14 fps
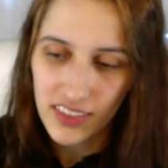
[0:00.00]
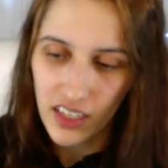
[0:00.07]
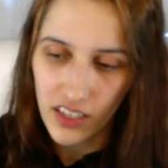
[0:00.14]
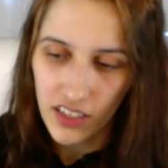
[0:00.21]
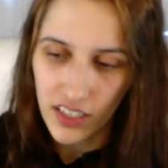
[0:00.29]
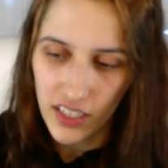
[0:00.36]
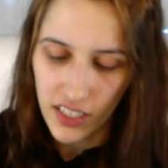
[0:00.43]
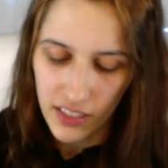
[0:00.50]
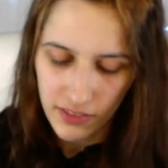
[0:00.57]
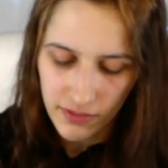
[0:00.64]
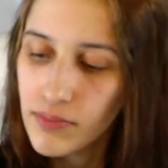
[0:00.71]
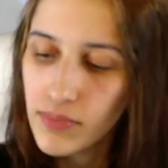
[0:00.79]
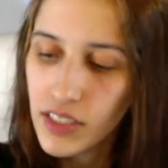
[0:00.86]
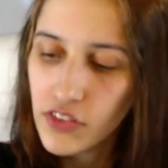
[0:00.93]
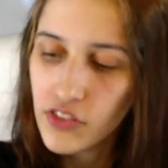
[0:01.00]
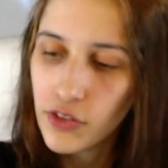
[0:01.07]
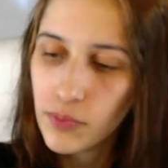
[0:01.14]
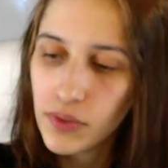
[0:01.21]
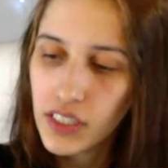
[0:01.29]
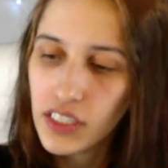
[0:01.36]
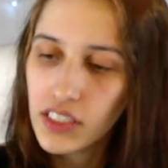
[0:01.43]
are meant to
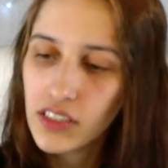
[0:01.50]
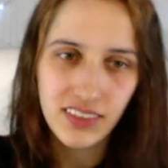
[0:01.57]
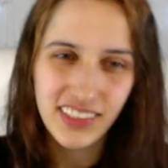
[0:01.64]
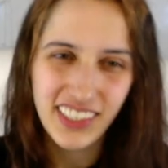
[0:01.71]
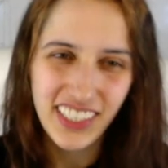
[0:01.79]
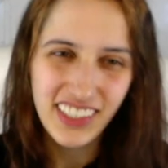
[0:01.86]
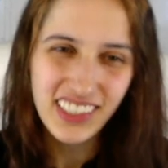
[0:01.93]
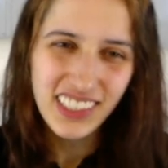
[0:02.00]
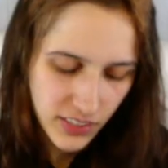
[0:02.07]
be this,